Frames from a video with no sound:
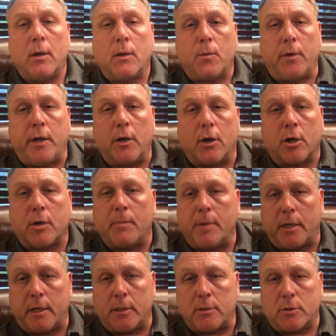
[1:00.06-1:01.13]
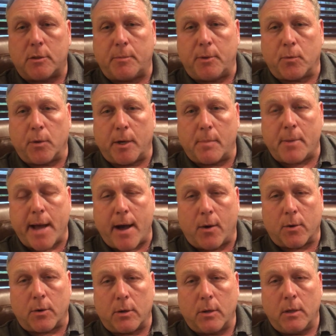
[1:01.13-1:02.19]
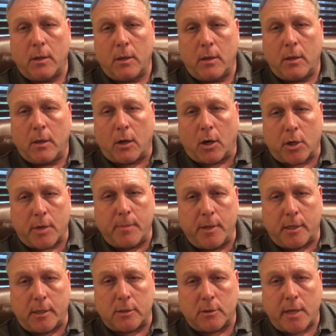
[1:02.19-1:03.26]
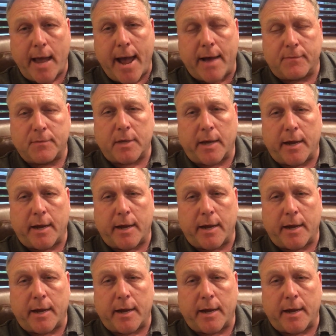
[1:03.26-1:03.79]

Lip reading: We need our committees to be re-empowered. Our committees have to